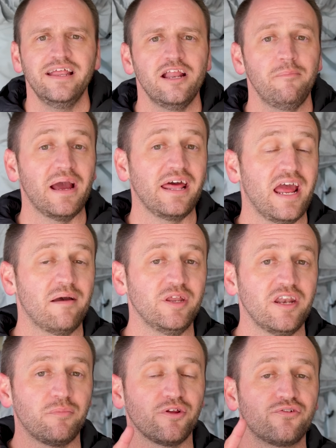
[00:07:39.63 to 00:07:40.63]
Now, bad habit
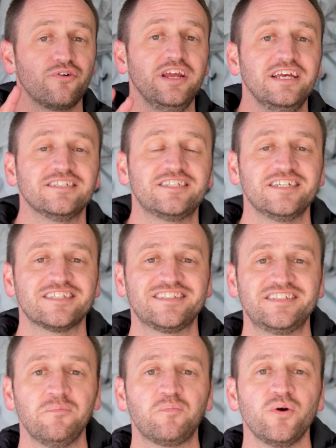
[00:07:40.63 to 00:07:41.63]
number 3 is
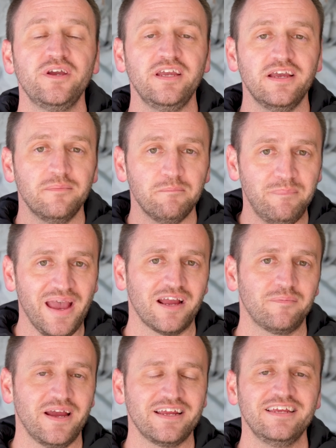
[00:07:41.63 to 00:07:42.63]
just simply
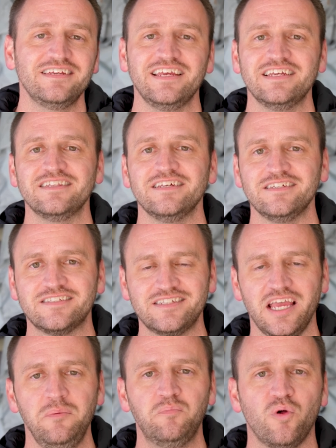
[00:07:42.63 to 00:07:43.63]
backpacking in the
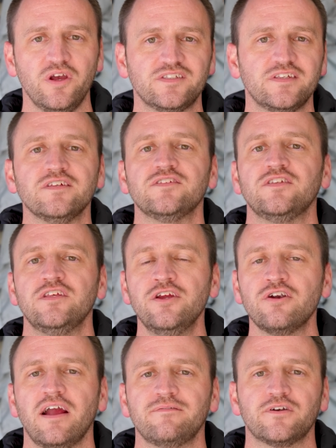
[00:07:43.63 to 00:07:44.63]
same places
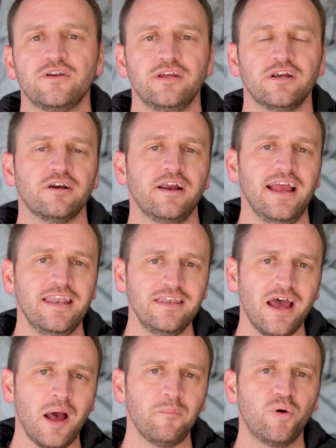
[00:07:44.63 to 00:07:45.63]
year after year and
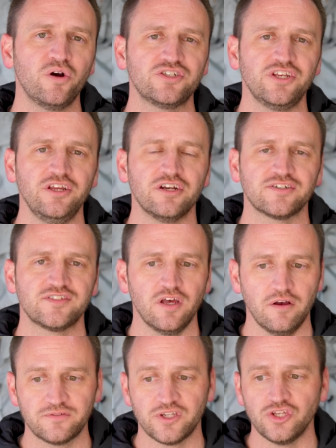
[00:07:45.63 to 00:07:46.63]
not pushing
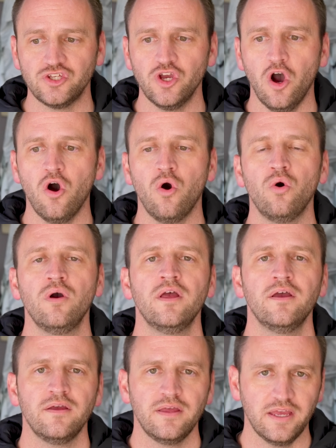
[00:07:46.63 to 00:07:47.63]
yourself to go
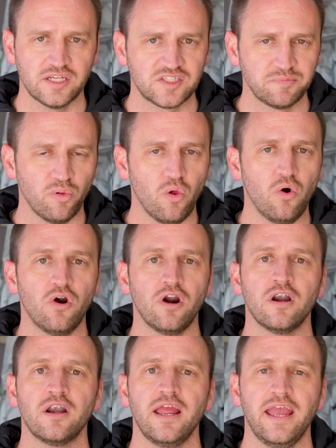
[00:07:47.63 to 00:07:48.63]

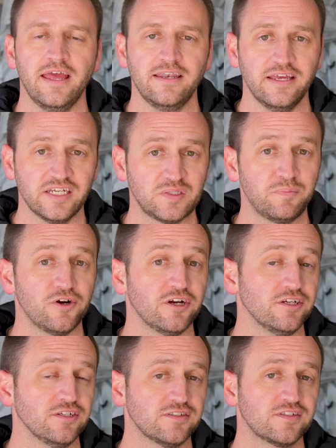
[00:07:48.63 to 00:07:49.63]
explore and
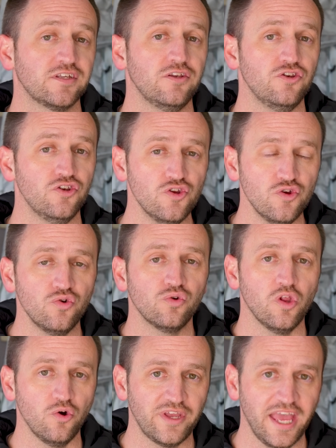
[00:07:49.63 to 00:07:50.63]
experience new
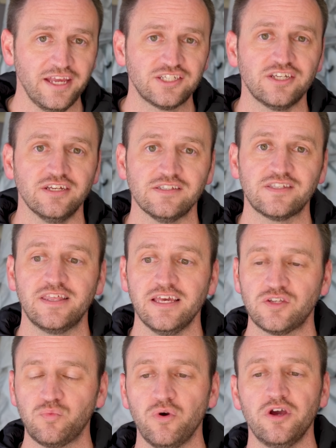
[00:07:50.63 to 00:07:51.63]
locations
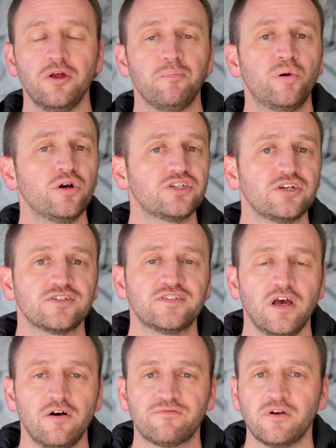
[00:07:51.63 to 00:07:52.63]
that would push
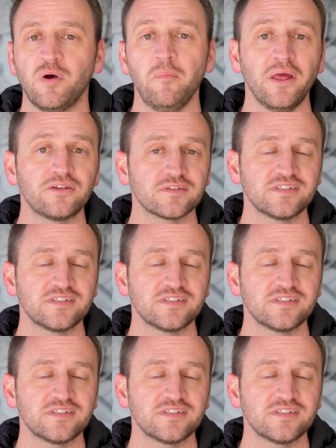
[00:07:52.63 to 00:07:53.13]
yourself from a mental